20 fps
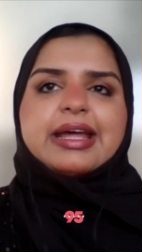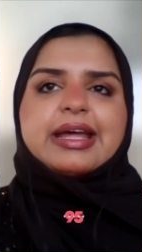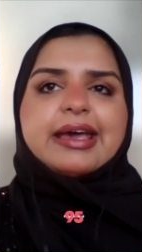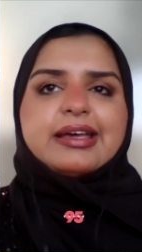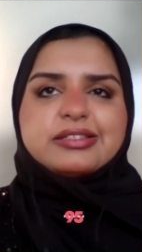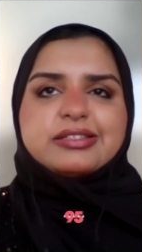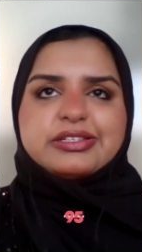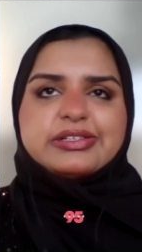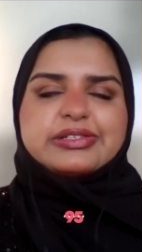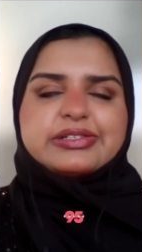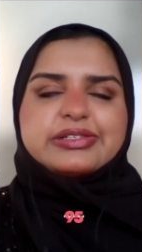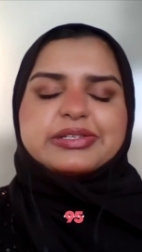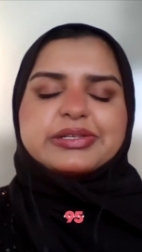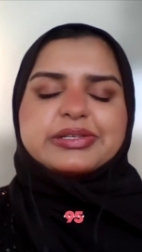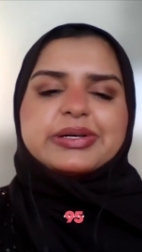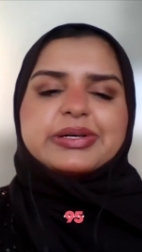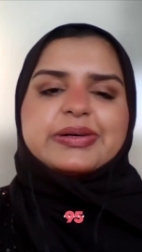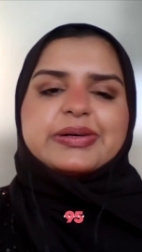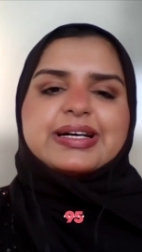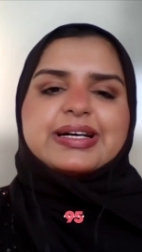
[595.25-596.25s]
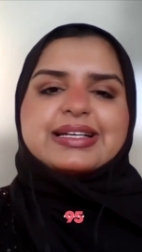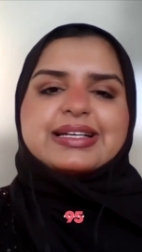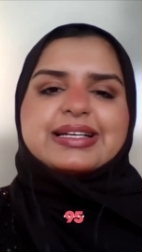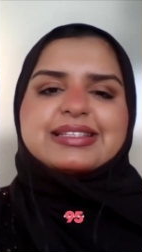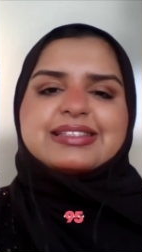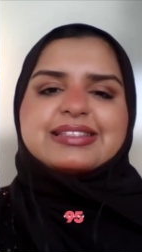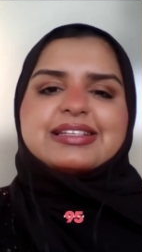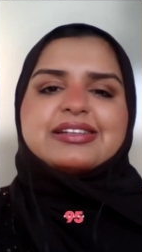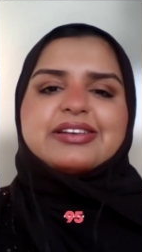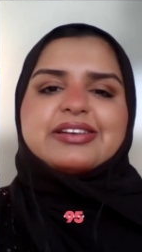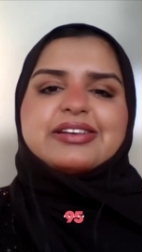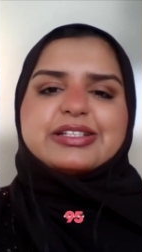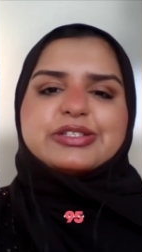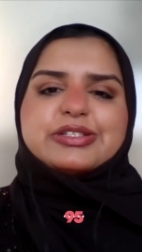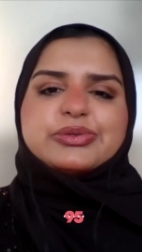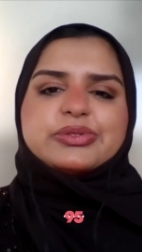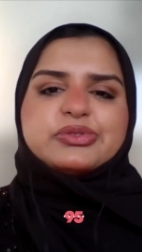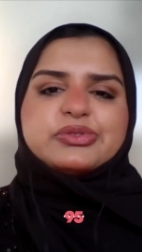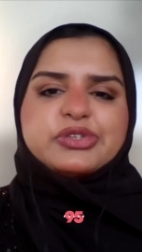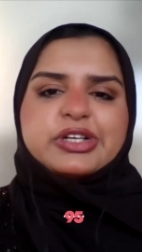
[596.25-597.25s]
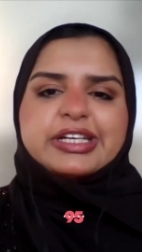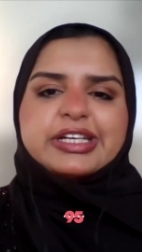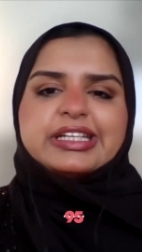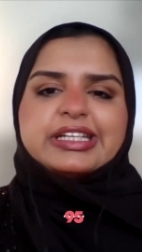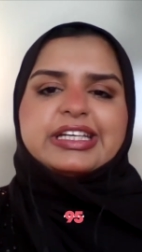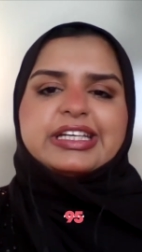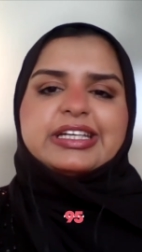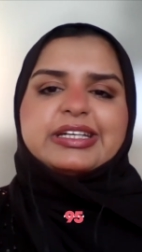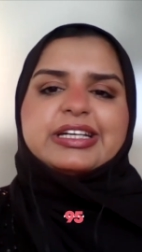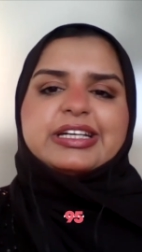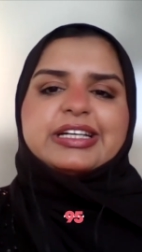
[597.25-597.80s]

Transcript: eight years ago oh, as oh, wow. a graduate trainee.